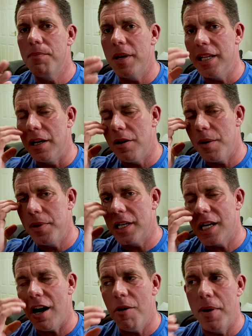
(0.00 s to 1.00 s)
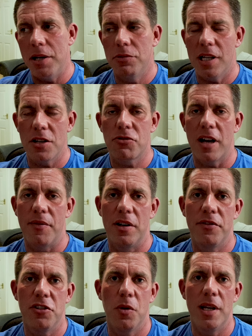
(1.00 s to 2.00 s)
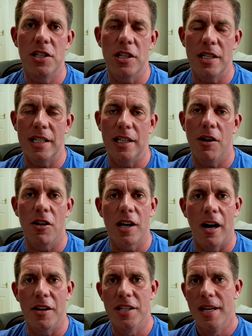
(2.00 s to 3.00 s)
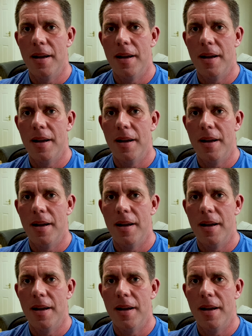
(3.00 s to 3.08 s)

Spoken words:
A car pedal does travel a few inches in a lot of cars,